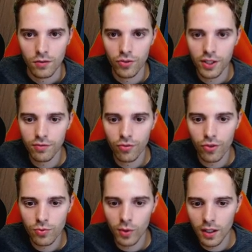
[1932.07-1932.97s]
Viridian
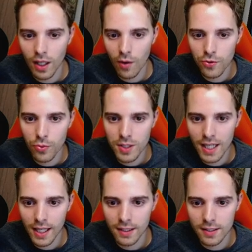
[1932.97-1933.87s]
Forest will allow him to
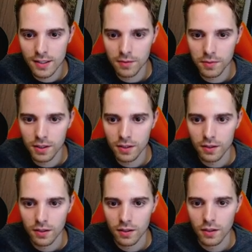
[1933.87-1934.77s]
attack instantly
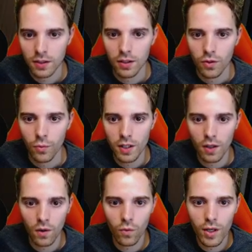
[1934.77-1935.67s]
we
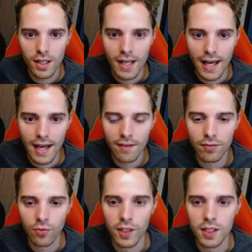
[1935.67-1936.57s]
already have
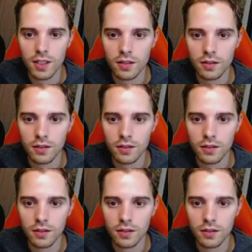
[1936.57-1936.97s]
a way